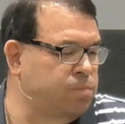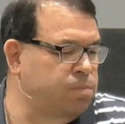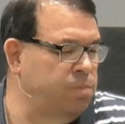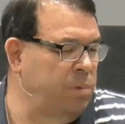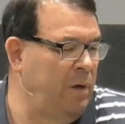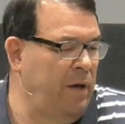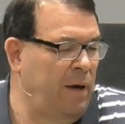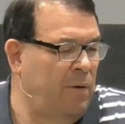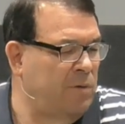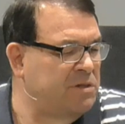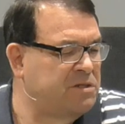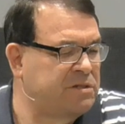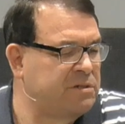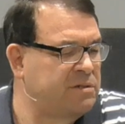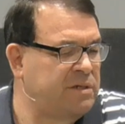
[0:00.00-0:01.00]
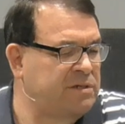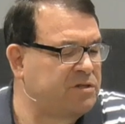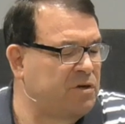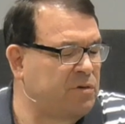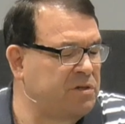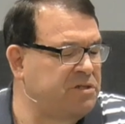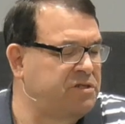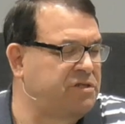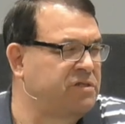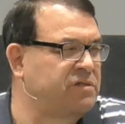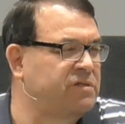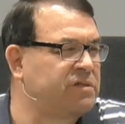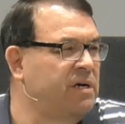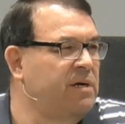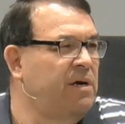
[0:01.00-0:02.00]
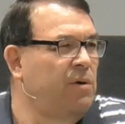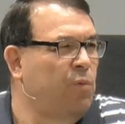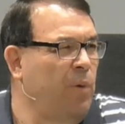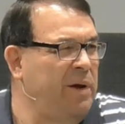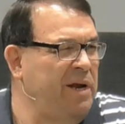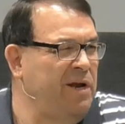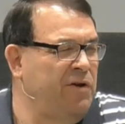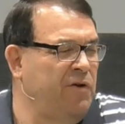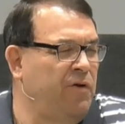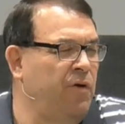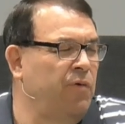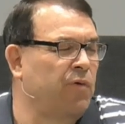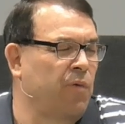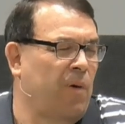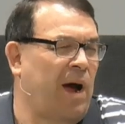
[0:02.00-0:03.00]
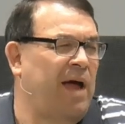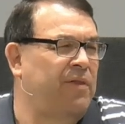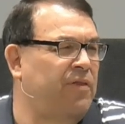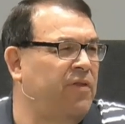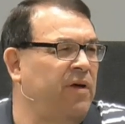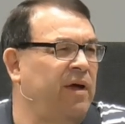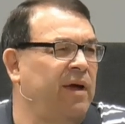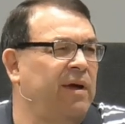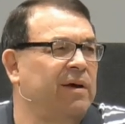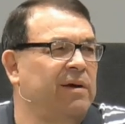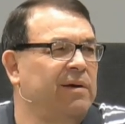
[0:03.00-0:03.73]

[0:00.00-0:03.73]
you know, as Christians, we need to do the right thing.